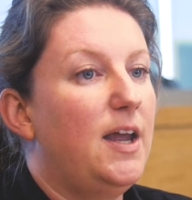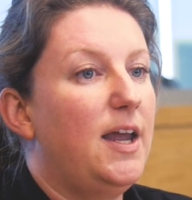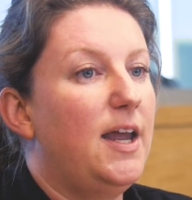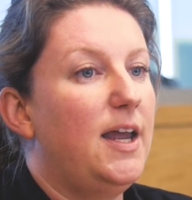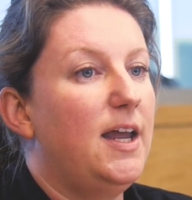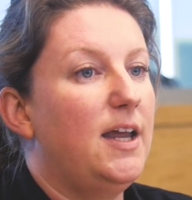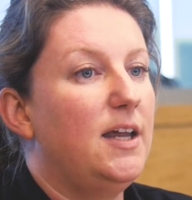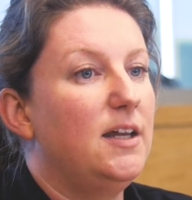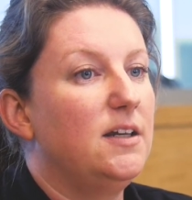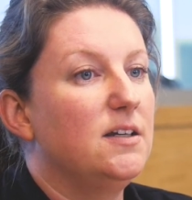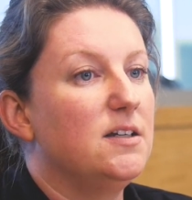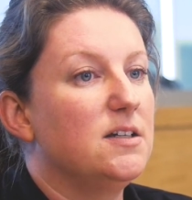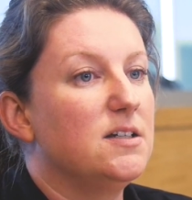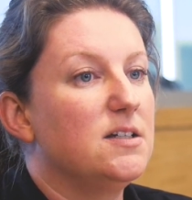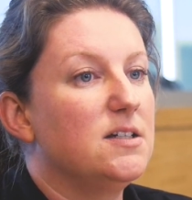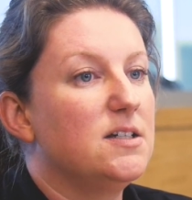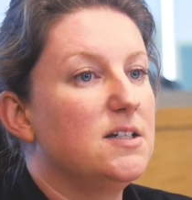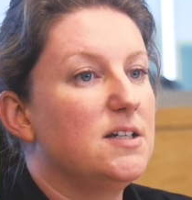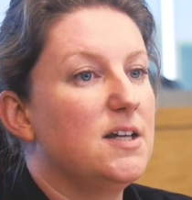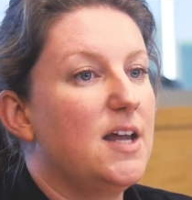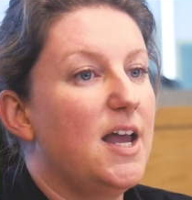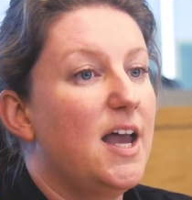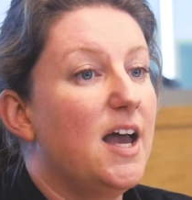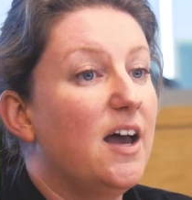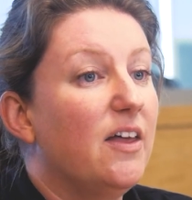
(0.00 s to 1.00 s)
and
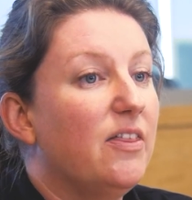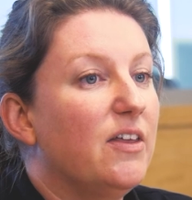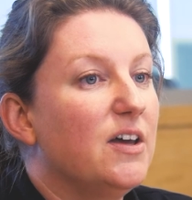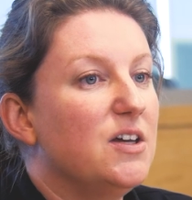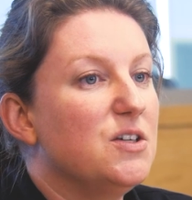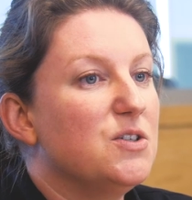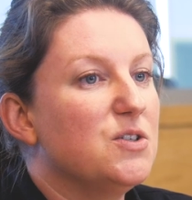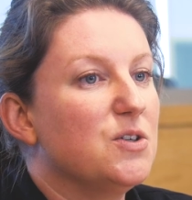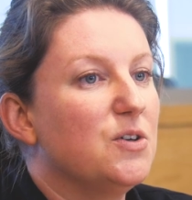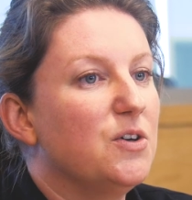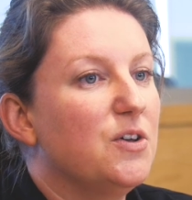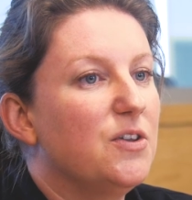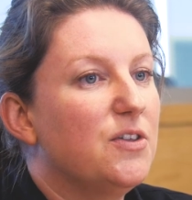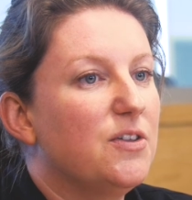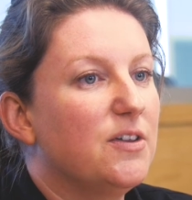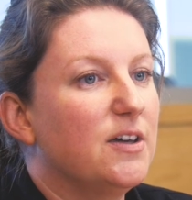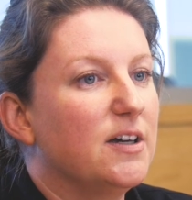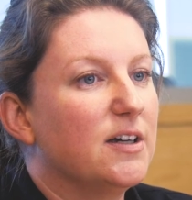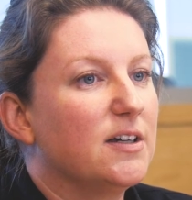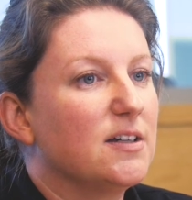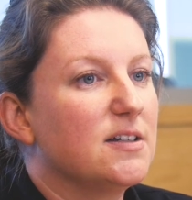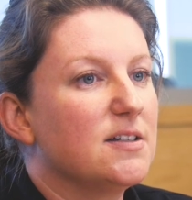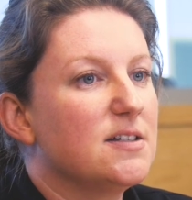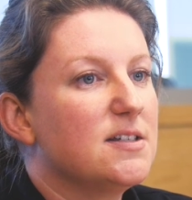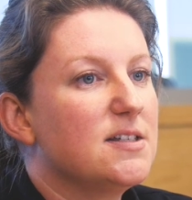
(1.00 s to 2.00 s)
how they do
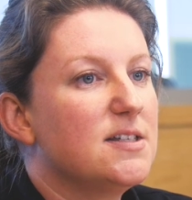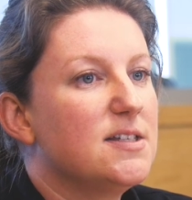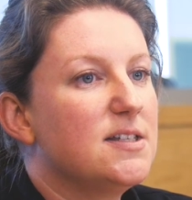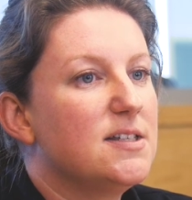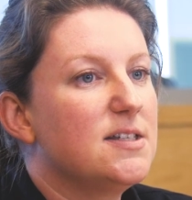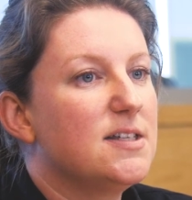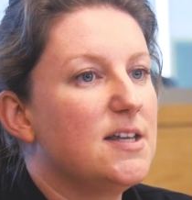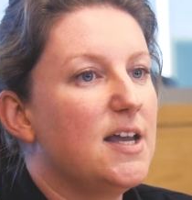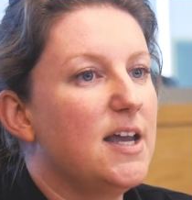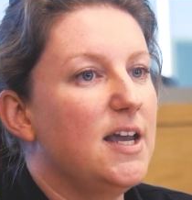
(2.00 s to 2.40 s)
things,